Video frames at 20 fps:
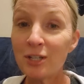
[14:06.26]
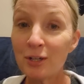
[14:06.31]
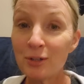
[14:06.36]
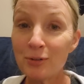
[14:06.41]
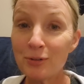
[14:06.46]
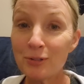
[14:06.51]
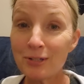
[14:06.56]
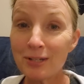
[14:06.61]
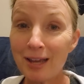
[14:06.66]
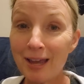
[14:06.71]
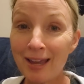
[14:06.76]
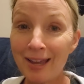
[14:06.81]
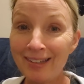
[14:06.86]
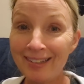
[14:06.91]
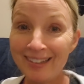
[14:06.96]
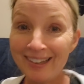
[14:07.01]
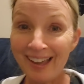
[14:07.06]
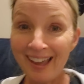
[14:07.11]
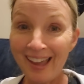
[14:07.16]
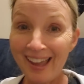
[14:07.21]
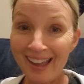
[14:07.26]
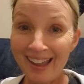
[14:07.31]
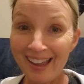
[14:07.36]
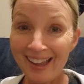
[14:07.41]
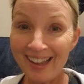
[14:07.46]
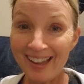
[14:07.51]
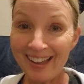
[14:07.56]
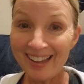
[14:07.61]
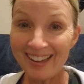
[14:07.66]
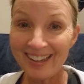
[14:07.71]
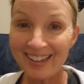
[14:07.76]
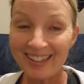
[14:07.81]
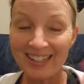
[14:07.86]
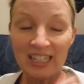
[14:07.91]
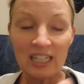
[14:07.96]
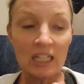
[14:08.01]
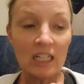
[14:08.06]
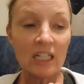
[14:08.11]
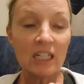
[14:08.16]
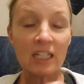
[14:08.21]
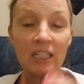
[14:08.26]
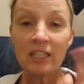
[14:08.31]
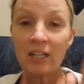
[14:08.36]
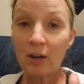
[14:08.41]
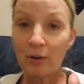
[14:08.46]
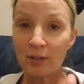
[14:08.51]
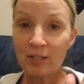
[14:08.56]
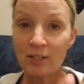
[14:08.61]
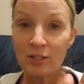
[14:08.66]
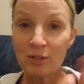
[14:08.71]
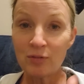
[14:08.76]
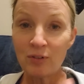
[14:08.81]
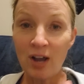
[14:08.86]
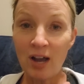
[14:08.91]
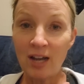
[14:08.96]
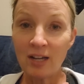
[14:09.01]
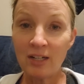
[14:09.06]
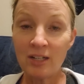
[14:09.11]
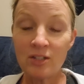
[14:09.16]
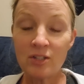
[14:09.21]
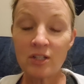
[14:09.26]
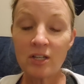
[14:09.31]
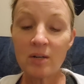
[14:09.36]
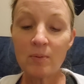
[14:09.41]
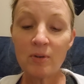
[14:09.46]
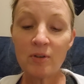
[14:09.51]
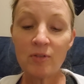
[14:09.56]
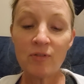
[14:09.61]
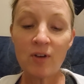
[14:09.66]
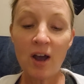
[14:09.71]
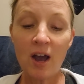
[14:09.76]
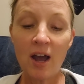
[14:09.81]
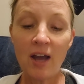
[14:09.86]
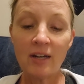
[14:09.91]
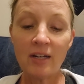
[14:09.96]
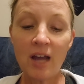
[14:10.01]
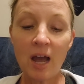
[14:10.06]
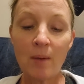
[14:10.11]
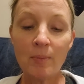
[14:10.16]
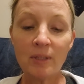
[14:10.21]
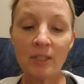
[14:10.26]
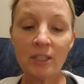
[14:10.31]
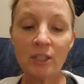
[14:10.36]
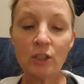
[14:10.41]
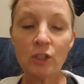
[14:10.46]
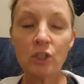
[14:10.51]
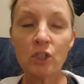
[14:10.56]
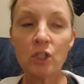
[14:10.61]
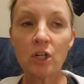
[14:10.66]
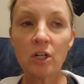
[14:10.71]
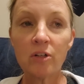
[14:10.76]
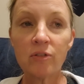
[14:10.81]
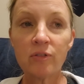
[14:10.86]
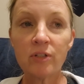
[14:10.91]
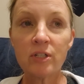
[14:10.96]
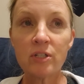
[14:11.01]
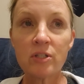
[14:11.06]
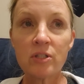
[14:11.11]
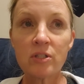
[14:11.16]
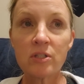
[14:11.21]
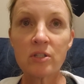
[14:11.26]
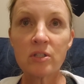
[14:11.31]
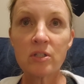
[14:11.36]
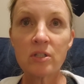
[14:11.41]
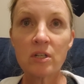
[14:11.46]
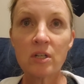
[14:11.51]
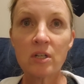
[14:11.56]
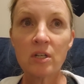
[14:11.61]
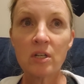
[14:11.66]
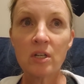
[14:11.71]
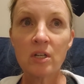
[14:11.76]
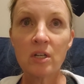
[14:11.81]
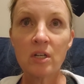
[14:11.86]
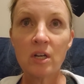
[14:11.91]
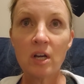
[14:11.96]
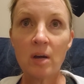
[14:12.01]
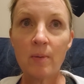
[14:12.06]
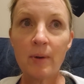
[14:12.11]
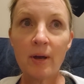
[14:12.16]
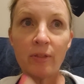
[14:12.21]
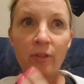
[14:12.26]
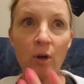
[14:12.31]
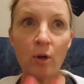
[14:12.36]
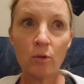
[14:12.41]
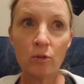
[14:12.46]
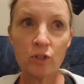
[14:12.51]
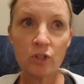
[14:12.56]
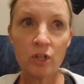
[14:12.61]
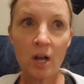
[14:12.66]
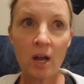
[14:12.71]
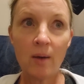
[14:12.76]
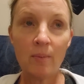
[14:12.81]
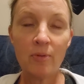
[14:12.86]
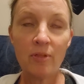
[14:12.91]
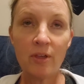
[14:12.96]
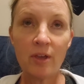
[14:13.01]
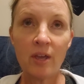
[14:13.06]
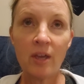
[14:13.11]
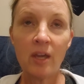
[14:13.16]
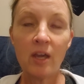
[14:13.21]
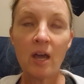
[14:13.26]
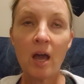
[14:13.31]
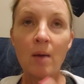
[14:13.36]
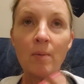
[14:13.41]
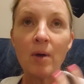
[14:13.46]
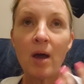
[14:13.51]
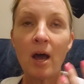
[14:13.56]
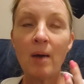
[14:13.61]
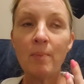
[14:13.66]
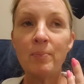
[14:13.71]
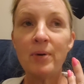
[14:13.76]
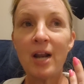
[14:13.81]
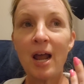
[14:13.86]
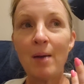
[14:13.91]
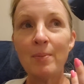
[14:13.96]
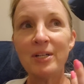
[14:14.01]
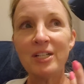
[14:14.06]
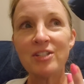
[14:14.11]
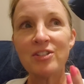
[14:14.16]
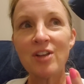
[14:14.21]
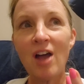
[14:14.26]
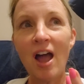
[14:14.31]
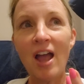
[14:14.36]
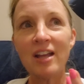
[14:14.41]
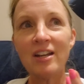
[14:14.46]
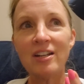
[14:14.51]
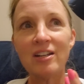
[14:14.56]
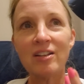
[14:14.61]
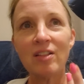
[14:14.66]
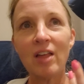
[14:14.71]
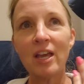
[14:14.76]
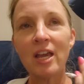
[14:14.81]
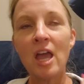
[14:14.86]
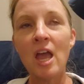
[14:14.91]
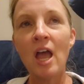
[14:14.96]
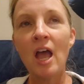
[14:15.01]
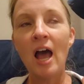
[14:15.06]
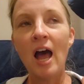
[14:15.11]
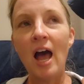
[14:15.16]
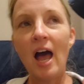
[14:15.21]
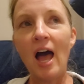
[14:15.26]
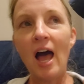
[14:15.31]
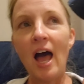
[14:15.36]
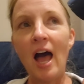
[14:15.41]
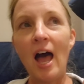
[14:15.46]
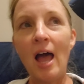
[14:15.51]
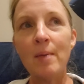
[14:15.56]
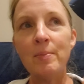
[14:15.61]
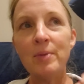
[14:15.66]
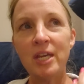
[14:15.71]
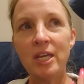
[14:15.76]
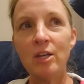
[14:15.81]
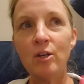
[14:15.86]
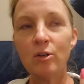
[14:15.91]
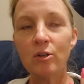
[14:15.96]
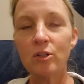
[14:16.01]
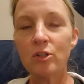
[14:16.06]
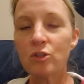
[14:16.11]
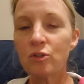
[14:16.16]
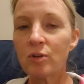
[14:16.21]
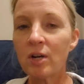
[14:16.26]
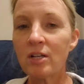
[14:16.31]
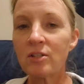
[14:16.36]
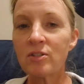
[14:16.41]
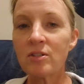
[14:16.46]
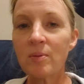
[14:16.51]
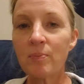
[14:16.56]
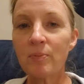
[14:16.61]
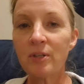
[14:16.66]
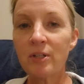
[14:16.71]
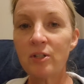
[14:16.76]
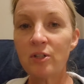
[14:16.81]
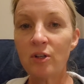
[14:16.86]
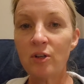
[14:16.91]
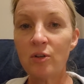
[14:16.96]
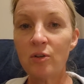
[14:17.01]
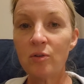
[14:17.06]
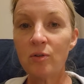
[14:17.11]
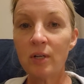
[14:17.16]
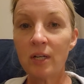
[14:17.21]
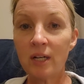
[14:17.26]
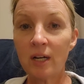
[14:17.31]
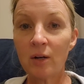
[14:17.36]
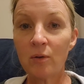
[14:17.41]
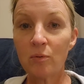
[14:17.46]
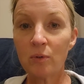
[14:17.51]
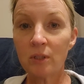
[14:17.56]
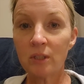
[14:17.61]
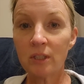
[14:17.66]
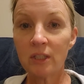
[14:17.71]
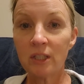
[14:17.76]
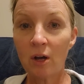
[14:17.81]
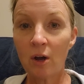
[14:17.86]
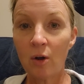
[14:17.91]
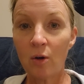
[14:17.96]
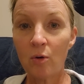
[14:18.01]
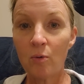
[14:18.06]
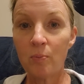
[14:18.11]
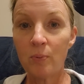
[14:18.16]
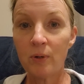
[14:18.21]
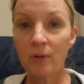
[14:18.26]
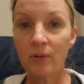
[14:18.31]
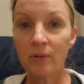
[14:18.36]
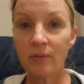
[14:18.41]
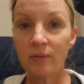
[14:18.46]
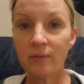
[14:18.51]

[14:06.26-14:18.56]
Tuesday. Yay! No, it's fine. It's going to be fine. I'm a little nervous about the whole job thing, I'm, I, but I'm excited. Like, I'm eager to try something new, and I really hope,